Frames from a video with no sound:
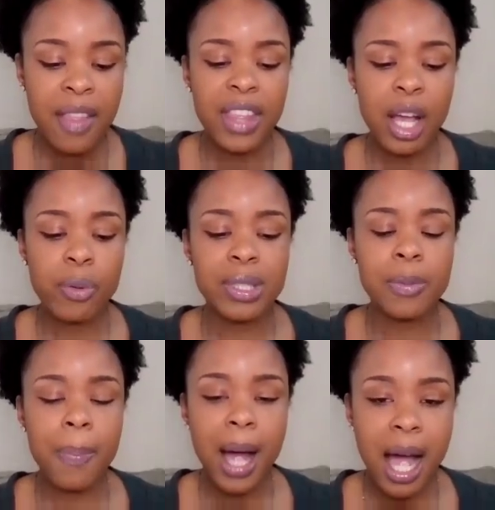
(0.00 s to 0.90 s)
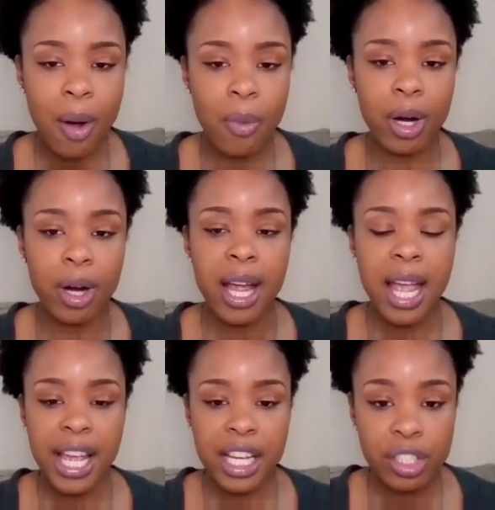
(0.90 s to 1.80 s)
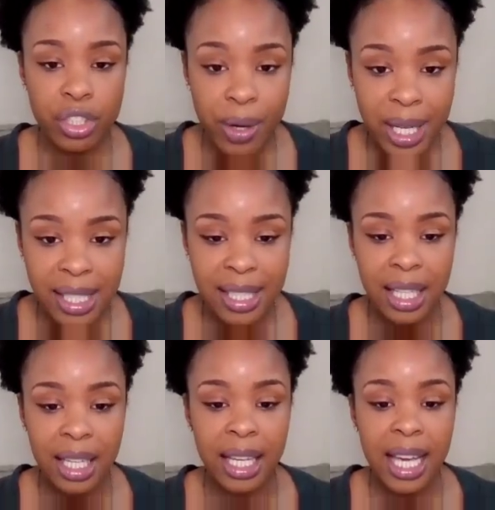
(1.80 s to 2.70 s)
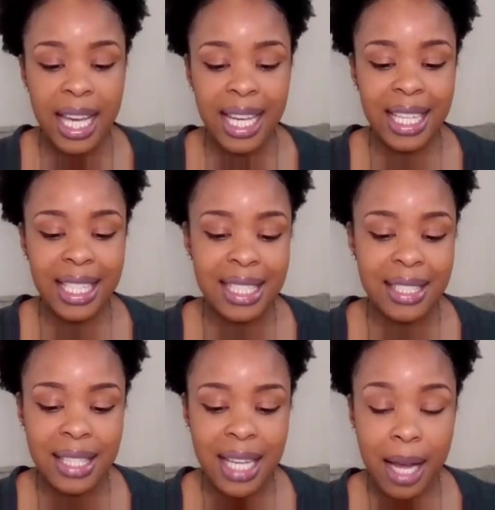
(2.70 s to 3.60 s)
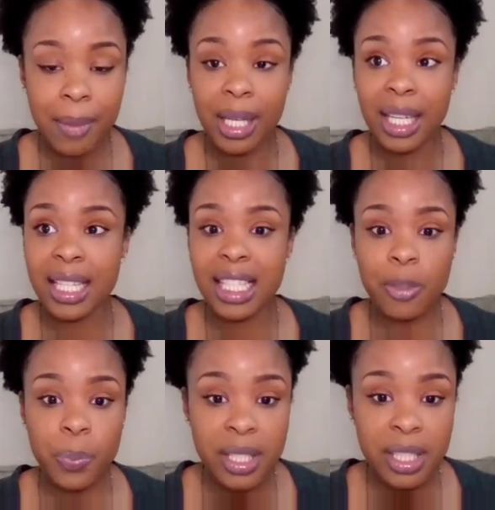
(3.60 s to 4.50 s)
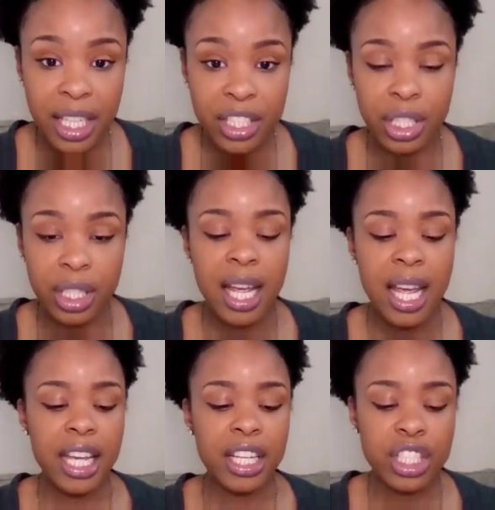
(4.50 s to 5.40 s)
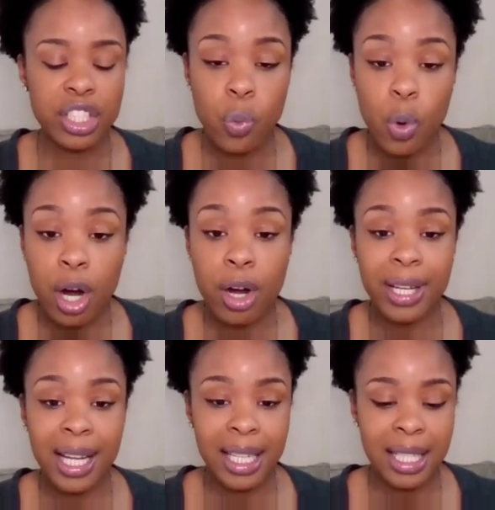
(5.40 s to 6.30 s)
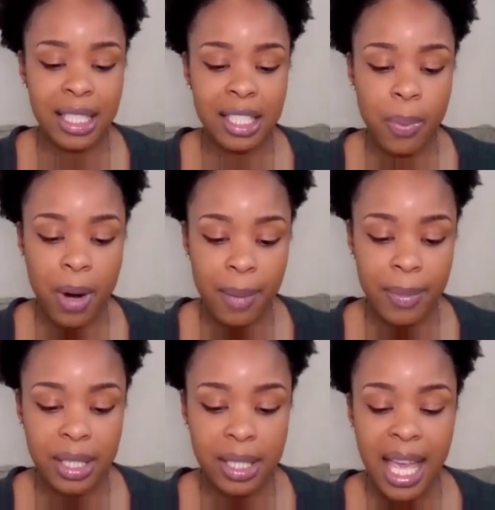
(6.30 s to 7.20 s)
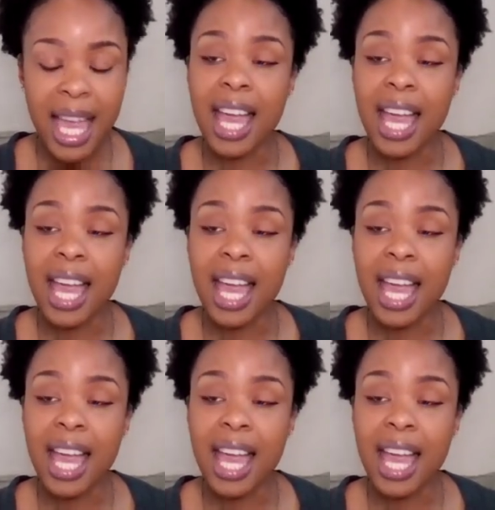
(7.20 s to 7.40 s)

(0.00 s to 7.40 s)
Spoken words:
There is power in trusting in his timing, in his protection, in his word, and in his promise,